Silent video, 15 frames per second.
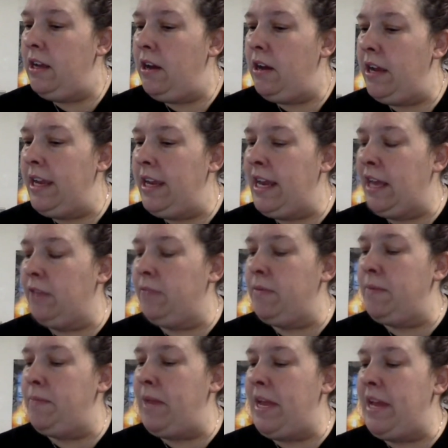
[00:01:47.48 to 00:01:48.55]
in
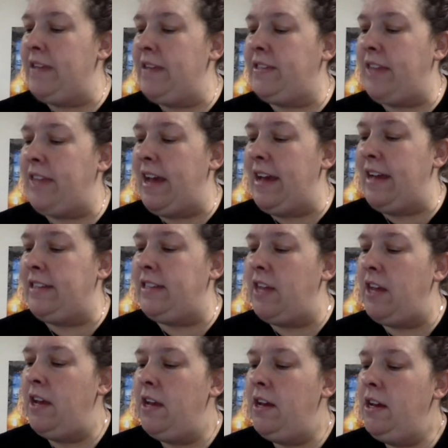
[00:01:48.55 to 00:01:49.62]
element B, it says
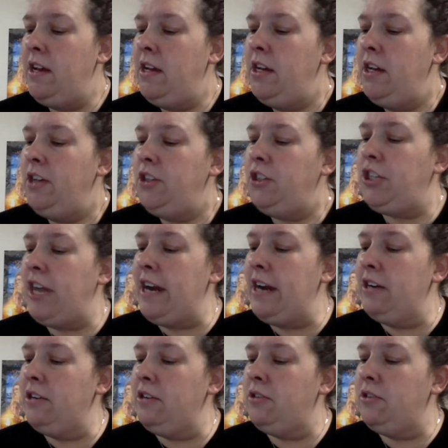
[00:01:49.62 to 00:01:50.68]

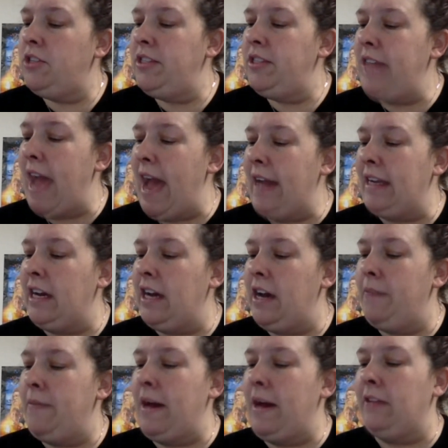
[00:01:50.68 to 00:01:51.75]
shares data
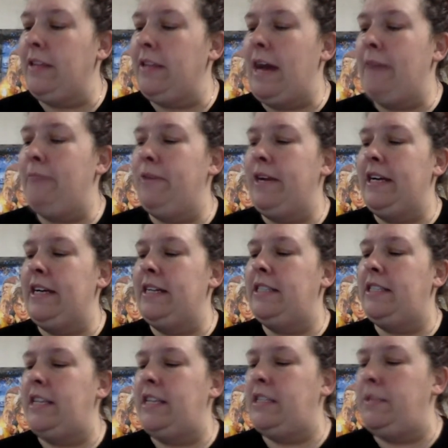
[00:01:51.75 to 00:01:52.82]
about library
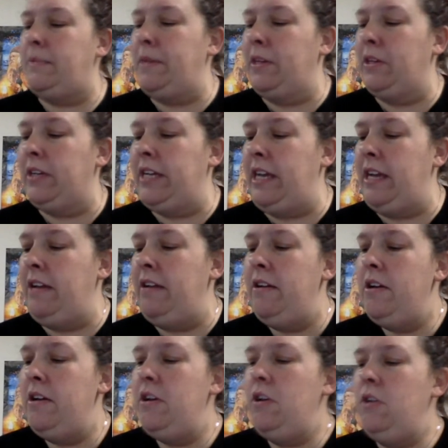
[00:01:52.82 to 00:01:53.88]
accessibility
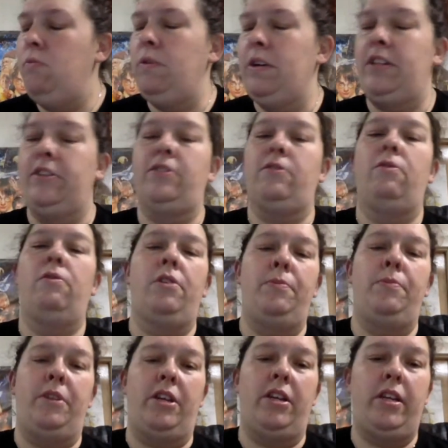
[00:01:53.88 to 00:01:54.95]
with the school
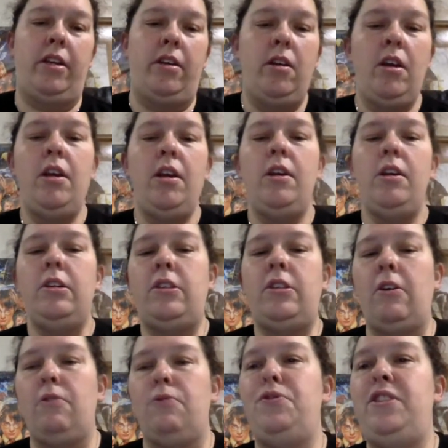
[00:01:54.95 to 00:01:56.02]
community.
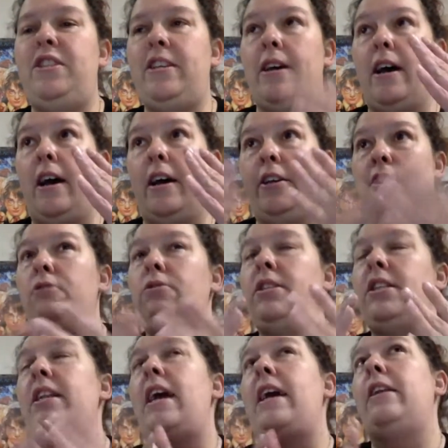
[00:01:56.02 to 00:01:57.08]
So,
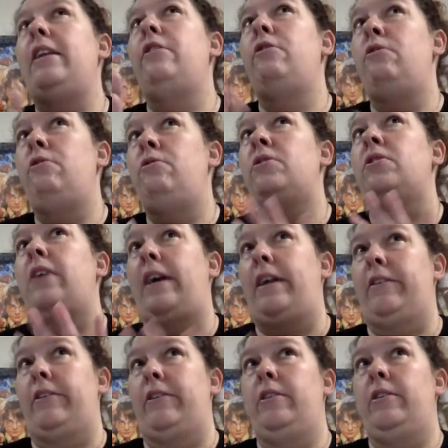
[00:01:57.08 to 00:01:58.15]
using a
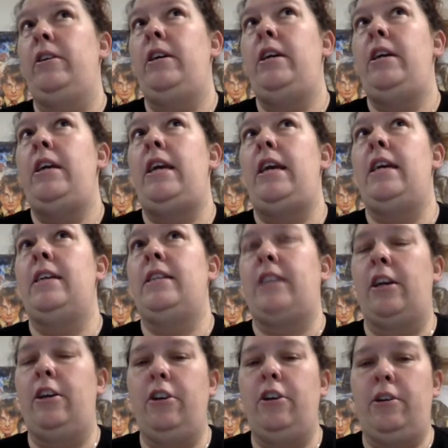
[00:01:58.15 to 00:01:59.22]
newsletter is a
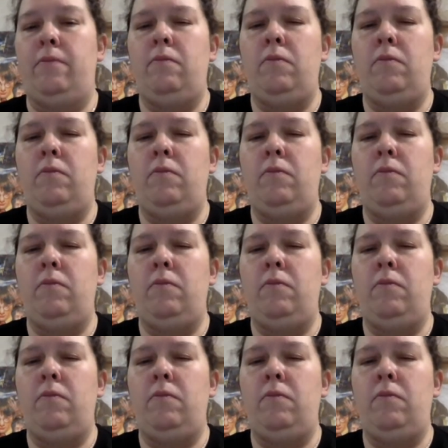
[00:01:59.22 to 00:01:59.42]
good